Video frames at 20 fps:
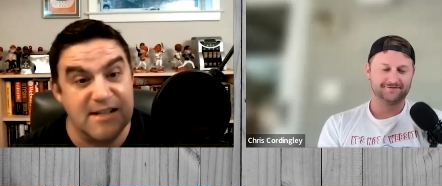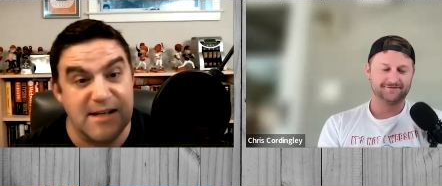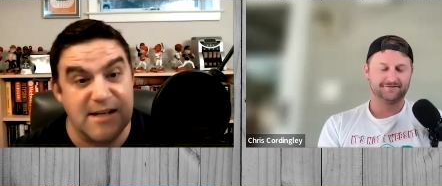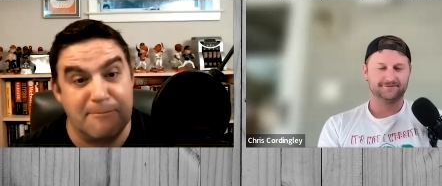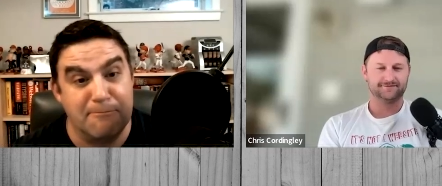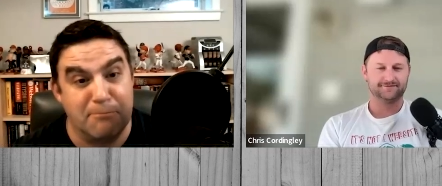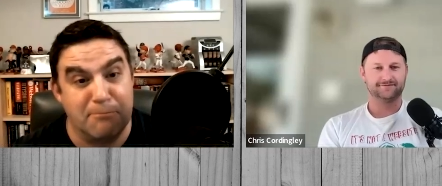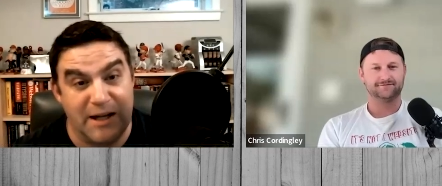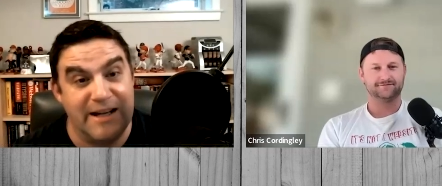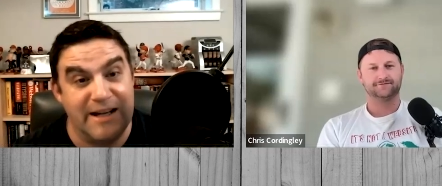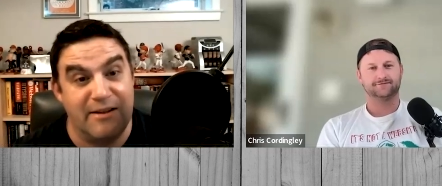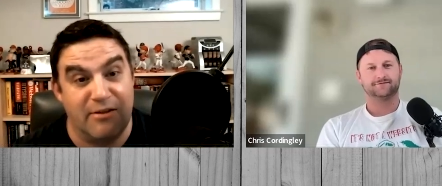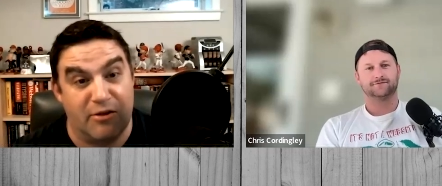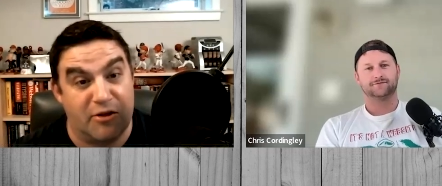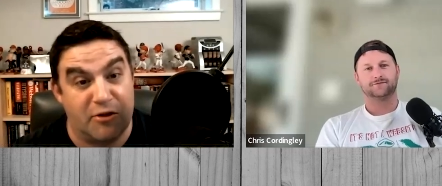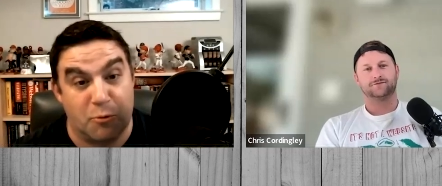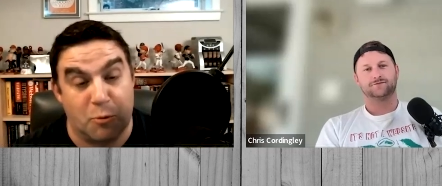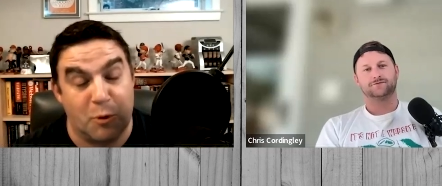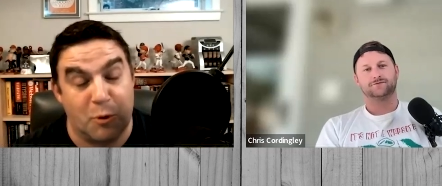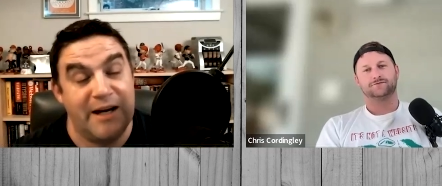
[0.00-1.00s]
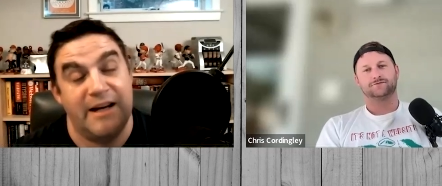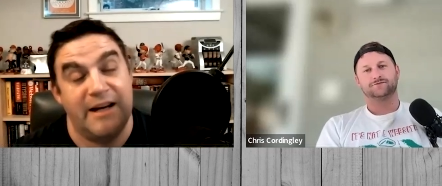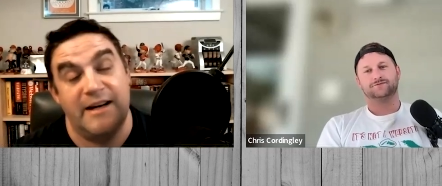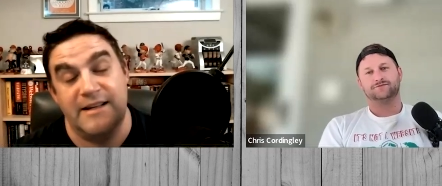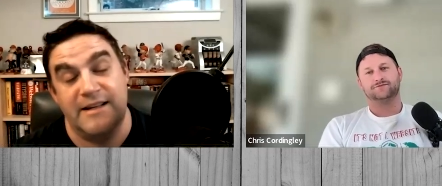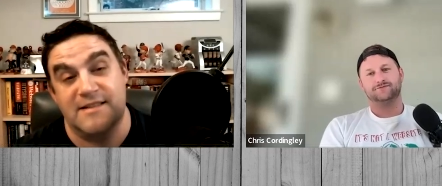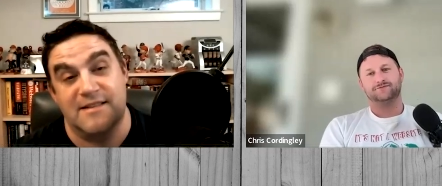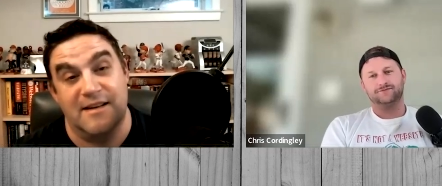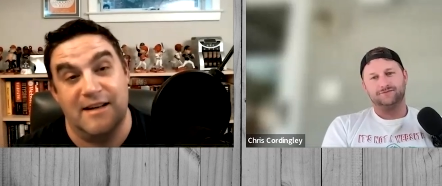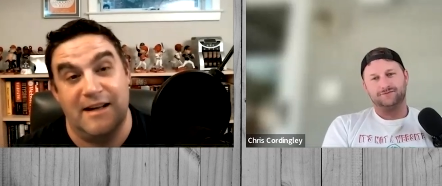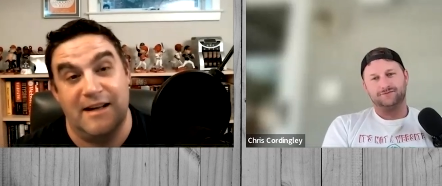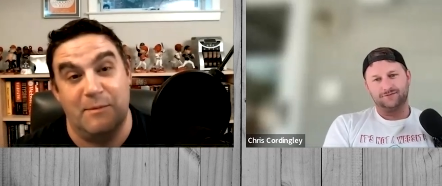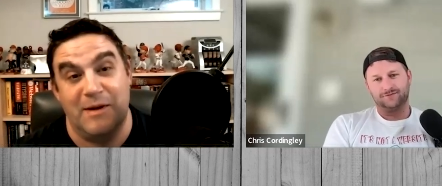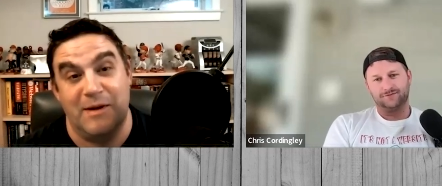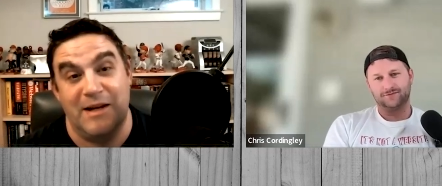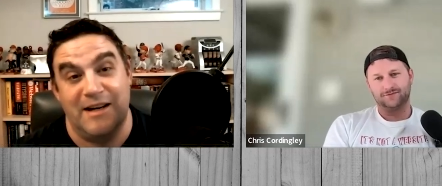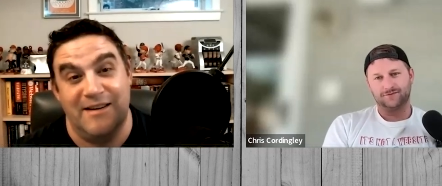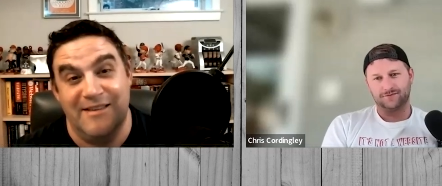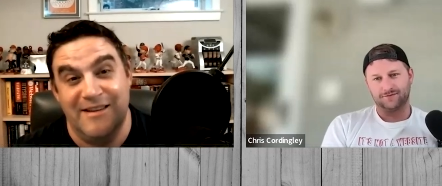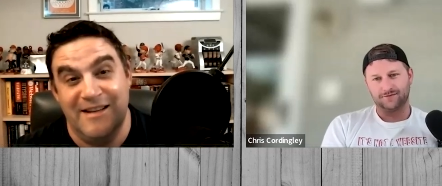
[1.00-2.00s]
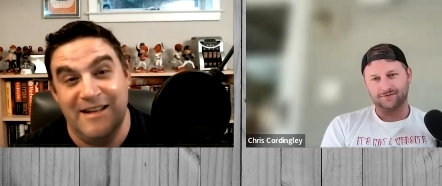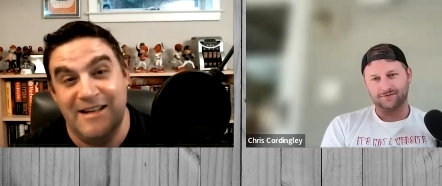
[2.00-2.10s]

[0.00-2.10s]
Speaker 1: is a blatant threat. It's not. I mean,